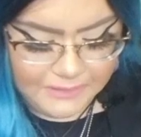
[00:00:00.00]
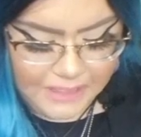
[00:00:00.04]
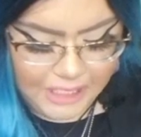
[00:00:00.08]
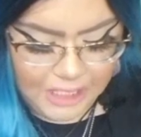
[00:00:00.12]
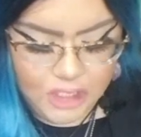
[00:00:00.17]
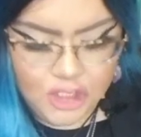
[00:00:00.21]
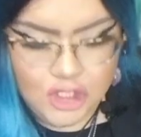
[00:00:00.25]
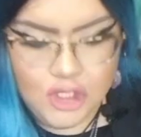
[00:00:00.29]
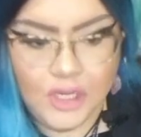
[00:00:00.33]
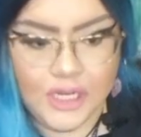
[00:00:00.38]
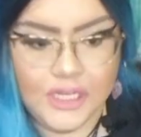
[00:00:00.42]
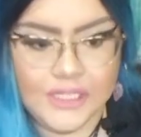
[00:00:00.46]

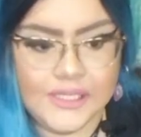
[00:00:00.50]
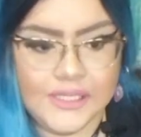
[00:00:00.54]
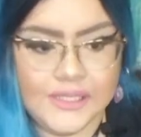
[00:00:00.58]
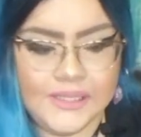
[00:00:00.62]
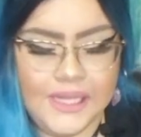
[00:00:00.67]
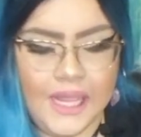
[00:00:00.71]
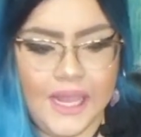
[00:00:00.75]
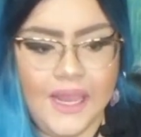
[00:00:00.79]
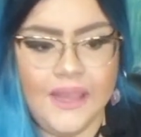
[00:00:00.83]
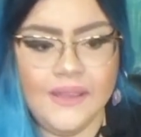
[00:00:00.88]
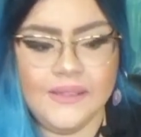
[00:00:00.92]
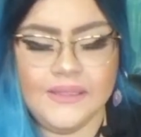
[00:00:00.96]
You're
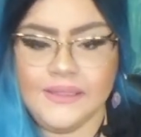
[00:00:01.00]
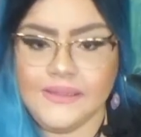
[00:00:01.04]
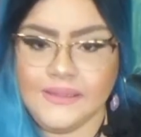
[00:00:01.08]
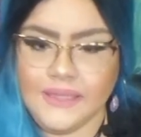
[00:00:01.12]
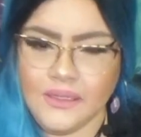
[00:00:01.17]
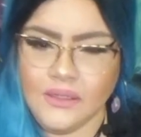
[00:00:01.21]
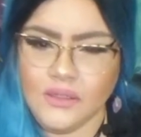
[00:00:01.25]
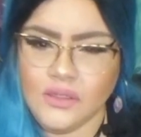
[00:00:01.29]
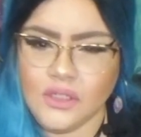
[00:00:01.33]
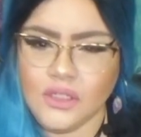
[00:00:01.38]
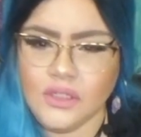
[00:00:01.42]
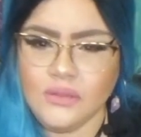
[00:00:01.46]
staying
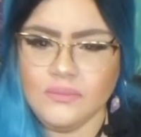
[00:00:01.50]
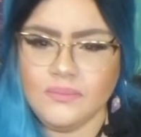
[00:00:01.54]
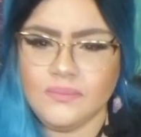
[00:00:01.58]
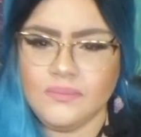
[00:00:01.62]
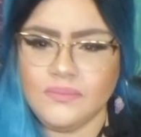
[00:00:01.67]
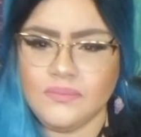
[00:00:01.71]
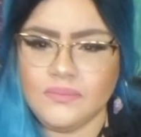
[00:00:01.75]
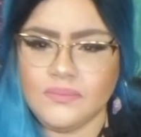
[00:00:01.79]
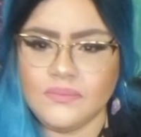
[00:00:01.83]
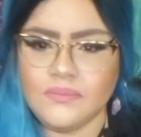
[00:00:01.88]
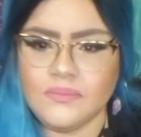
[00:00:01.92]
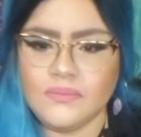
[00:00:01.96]
single,
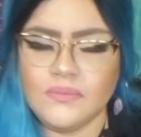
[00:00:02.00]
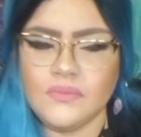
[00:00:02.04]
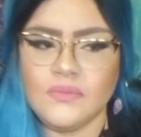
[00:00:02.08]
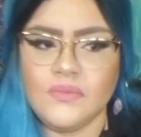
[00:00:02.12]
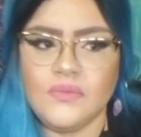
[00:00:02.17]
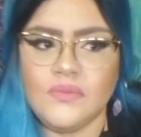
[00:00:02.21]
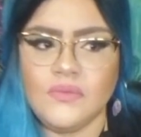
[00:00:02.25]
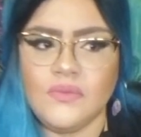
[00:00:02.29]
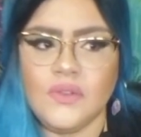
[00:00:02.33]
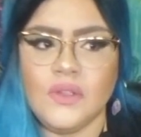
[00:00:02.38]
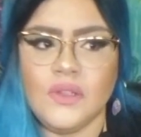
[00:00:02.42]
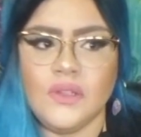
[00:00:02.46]

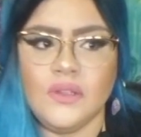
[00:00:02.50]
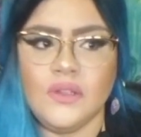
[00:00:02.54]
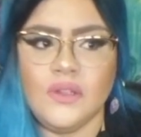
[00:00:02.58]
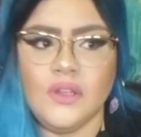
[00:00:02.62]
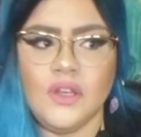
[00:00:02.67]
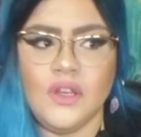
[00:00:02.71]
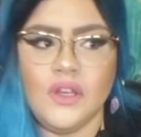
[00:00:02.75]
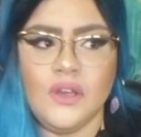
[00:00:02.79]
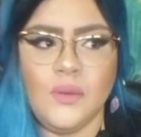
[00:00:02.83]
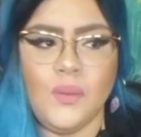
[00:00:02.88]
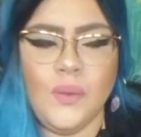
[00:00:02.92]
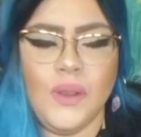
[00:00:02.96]

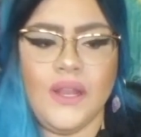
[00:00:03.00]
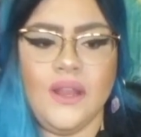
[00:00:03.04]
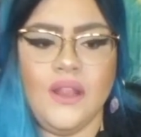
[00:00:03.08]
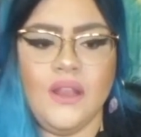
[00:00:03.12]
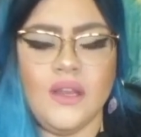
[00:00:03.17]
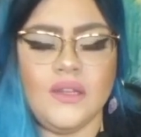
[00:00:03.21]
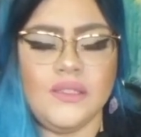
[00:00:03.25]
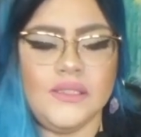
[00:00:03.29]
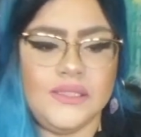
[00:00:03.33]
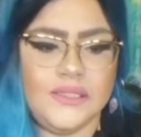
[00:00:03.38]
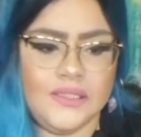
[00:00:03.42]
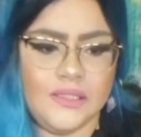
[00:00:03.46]

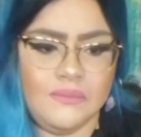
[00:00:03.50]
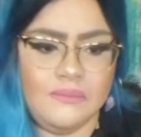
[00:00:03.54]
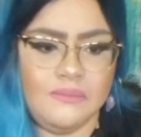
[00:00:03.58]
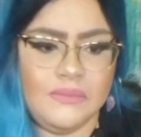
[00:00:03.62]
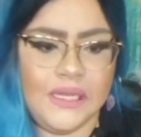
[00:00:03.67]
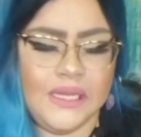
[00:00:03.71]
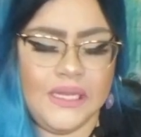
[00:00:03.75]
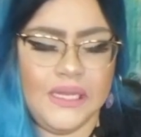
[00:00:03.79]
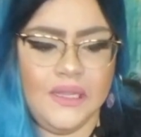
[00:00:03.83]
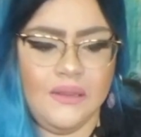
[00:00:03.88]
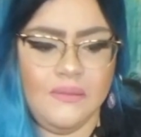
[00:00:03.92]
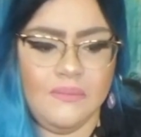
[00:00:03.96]
waiting on
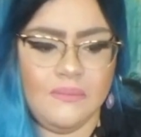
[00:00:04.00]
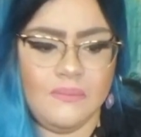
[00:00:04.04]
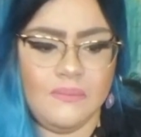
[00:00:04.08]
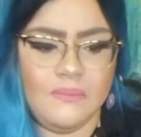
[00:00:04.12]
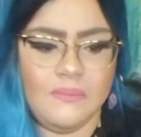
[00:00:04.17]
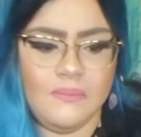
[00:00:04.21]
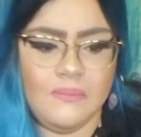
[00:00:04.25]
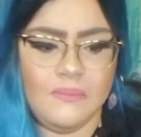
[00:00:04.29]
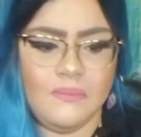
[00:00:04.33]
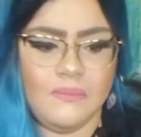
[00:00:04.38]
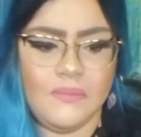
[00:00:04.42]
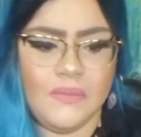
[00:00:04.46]
somebody.
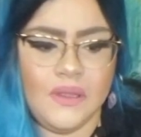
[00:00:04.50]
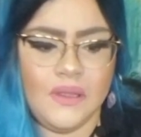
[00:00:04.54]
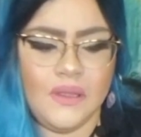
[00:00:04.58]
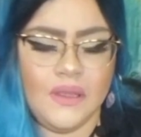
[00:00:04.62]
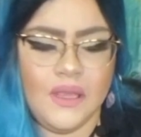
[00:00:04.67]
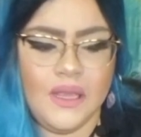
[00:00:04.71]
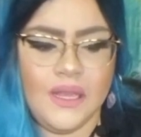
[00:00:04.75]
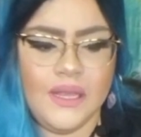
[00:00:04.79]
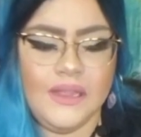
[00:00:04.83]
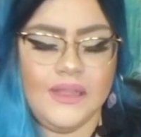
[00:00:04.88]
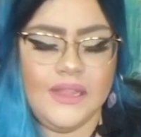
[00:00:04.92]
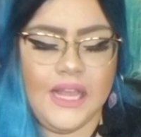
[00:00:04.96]

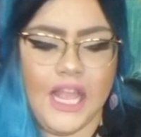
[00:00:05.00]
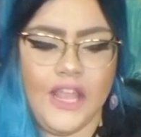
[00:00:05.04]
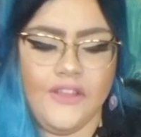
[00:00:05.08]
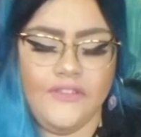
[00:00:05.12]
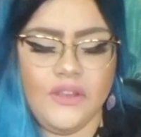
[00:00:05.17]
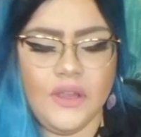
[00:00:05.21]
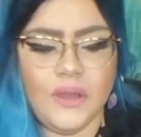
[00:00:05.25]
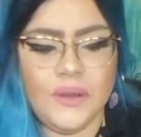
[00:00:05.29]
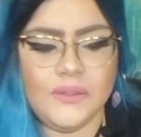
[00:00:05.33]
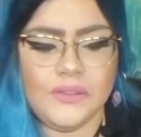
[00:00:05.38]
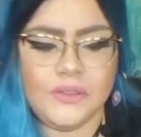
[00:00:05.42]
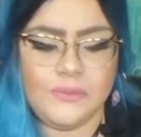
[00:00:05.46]
Life
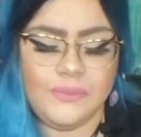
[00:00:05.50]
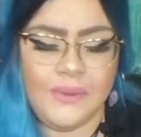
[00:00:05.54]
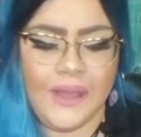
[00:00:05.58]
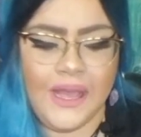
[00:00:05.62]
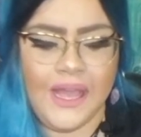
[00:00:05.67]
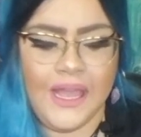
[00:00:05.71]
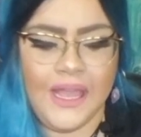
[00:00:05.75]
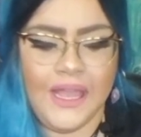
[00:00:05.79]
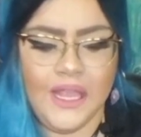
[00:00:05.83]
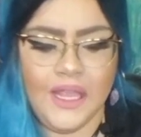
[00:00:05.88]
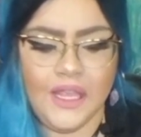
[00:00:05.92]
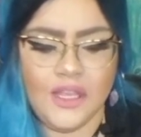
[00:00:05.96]
goes
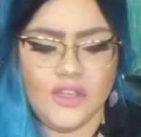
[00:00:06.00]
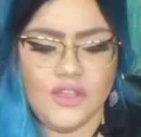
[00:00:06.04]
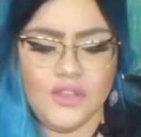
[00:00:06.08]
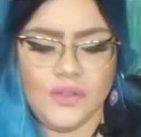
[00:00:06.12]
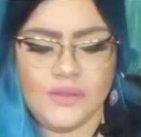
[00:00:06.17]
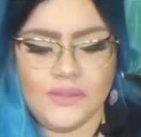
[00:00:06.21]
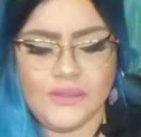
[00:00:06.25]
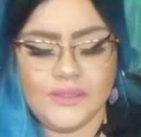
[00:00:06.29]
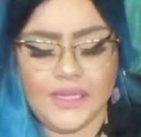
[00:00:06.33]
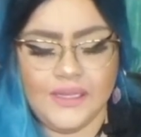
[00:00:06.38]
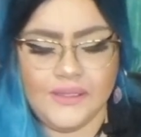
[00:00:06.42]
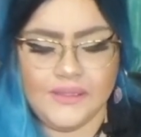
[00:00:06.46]
by, you
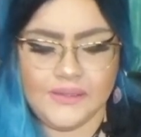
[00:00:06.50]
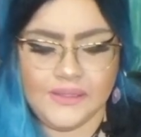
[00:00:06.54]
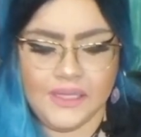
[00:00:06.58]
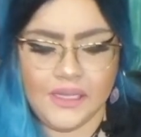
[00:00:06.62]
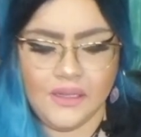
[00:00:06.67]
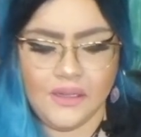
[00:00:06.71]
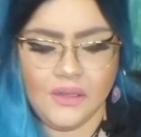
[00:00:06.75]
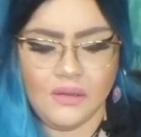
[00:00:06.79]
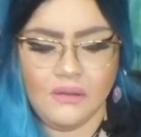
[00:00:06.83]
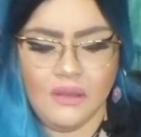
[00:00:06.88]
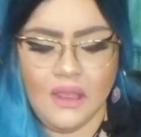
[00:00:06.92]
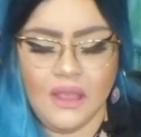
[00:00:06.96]
stay
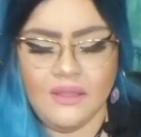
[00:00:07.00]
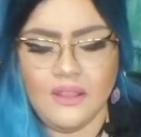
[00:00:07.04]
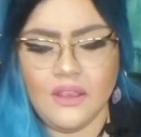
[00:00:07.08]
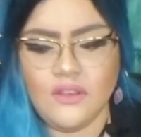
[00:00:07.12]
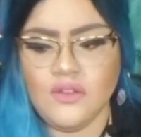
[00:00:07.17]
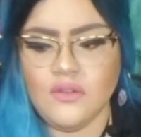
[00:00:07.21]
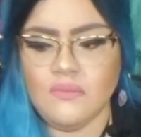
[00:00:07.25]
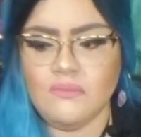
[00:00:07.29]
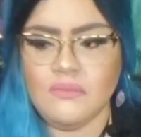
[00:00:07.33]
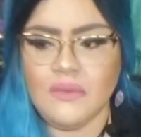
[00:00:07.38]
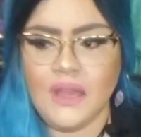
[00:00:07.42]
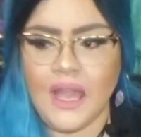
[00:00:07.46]
single, and then
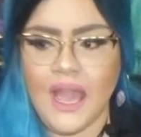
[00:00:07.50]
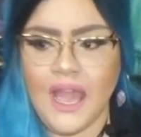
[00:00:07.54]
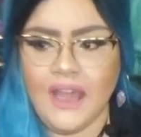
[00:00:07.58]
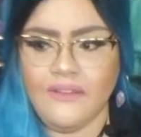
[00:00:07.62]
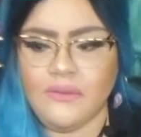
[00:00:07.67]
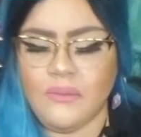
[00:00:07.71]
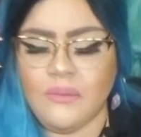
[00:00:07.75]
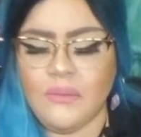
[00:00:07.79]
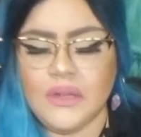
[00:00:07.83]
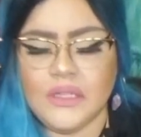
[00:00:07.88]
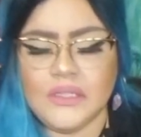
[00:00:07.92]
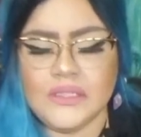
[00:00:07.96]
you
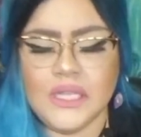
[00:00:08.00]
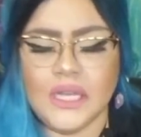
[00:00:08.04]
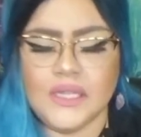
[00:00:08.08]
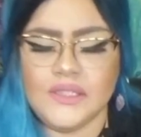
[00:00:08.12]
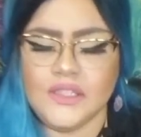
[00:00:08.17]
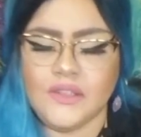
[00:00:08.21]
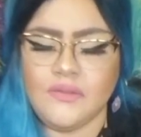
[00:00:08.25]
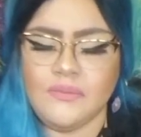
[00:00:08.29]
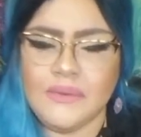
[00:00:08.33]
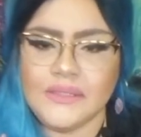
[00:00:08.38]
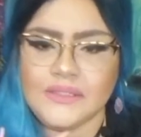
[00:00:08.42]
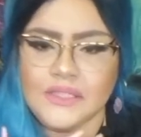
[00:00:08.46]
have
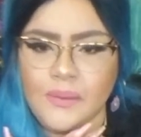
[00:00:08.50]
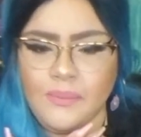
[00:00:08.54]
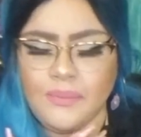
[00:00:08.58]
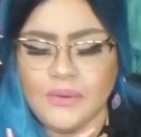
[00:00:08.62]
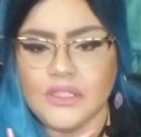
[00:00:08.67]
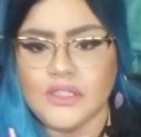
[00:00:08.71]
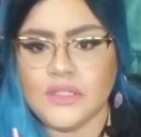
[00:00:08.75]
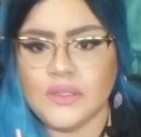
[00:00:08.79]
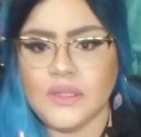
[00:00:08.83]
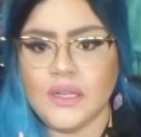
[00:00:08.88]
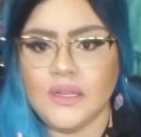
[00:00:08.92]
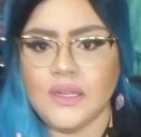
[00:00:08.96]
tons of missed
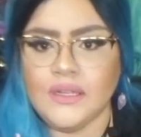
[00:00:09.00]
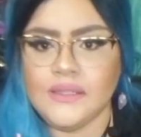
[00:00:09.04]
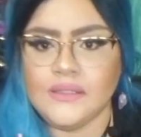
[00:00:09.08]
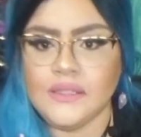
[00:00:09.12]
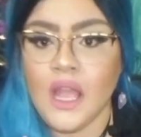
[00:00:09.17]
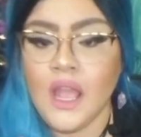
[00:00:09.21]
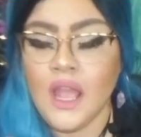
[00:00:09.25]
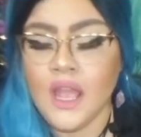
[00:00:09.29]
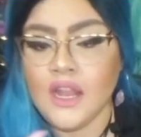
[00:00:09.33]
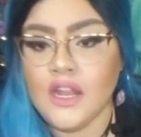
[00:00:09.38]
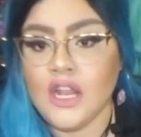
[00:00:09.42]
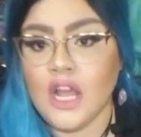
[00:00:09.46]
opportunities.
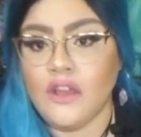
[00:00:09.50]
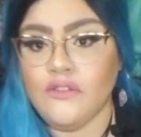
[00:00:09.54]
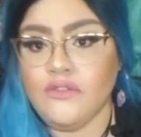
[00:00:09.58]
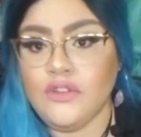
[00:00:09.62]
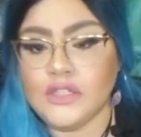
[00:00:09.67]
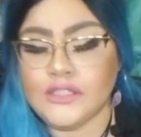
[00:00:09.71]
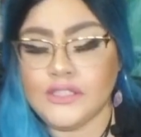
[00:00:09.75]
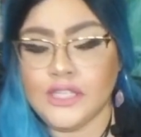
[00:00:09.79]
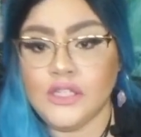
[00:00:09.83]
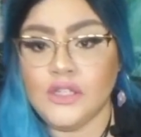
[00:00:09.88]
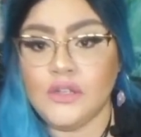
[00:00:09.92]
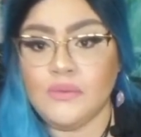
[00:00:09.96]
Now, if
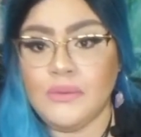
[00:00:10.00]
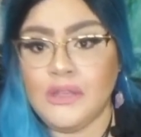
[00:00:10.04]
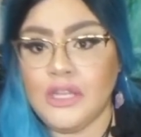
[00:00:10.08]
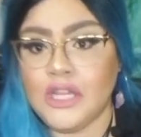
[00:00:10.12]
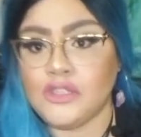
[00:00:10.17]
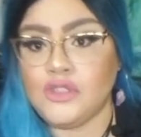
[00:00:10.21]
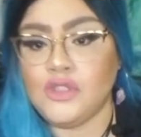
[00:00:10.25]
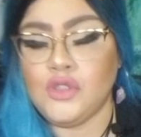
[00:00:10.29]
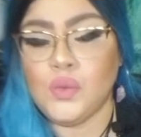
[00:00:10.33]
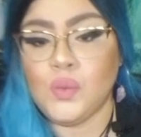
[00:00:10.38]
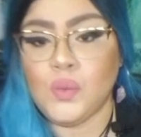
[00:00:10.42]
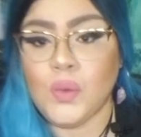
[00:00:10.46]
you're single
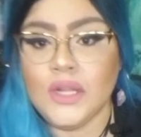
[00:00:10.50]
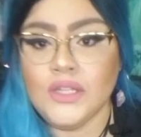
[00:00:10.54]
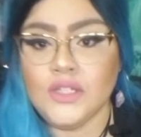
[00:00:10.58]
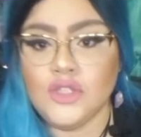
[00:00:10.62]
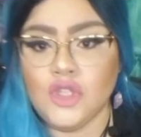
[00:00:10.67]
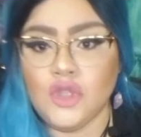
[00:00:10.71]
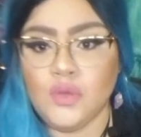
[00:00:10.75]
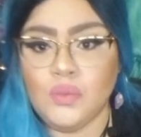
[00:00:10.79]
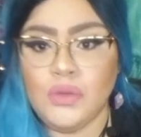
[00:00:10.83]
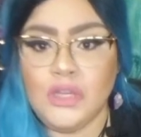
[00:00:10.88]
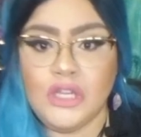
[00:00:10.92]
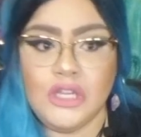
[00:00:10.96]
because you want
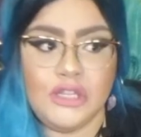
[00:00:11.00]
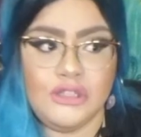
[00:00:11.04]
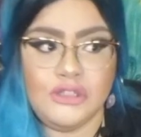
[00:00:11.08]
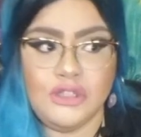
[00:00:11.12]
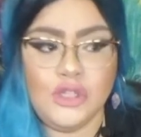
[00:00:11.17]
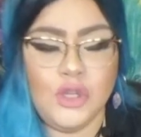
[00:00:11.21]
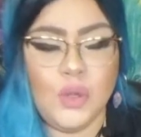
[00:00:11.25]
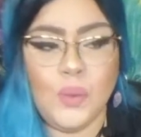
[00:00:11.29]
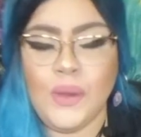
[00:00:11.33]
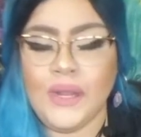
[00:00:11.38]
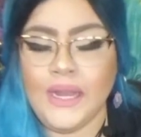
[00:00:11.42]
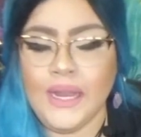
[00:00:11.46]
to, because
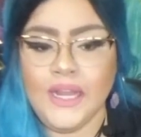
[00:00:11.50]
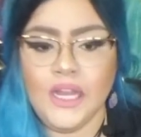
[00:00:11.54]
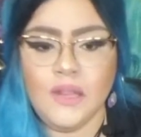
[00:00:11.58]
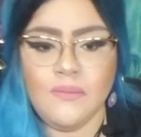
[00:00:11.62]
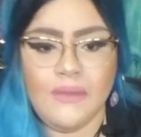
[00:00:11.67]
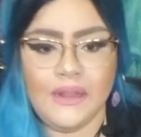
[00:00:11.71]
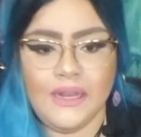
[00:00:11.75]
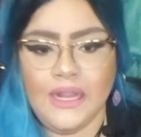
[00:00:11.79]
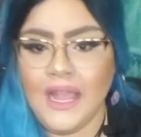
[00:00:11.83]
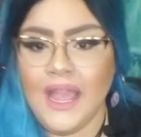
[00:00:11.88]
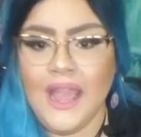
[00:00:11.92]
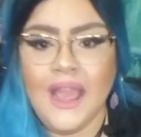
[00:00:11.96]
you don't want
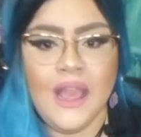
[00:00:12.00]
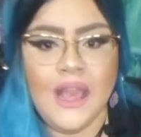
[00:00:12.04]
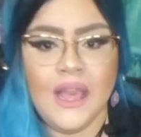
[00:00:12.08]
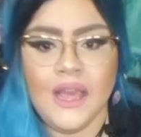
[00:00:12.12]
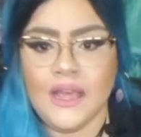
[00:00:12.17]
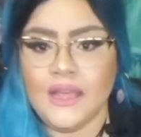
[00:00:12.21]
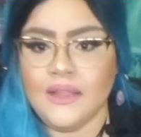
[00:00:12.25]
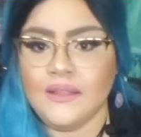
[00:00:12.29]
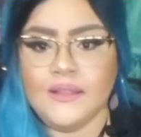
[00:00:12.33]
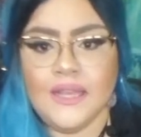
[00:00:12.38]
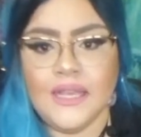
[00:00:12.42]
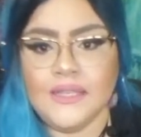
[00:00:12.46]
anybody,
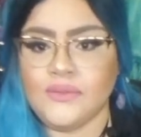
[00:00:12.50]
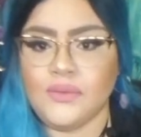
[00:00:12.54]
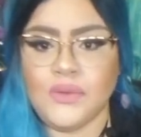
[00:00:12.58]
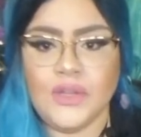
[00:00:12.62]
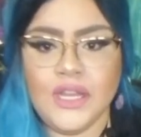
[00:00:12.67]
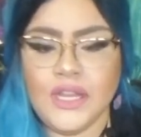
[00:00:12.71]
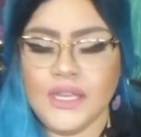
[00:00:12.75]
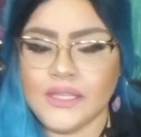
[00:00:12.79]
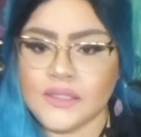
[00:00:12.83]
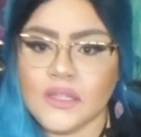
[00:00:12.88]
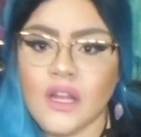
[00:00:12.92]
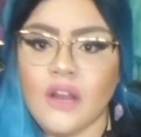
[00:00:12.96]
this
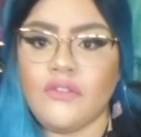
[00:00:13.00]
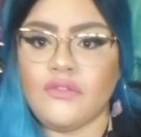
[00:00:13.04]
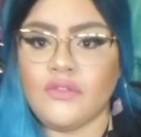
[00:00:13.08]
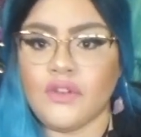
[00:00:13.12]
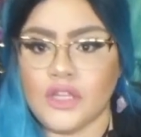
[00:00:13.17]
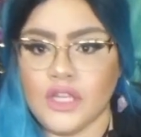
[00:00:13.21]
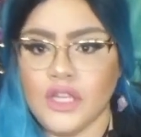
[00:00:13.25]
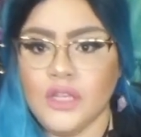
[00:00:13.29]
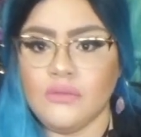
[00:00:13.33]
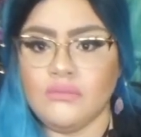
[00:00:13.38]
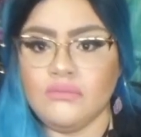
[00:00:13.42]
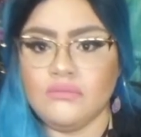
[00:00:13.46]
reading is not for
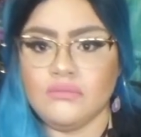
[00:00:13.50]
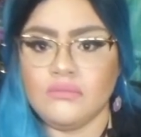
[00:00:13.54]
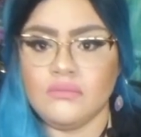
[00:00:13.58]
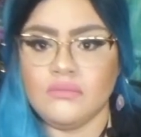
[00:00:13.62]
you.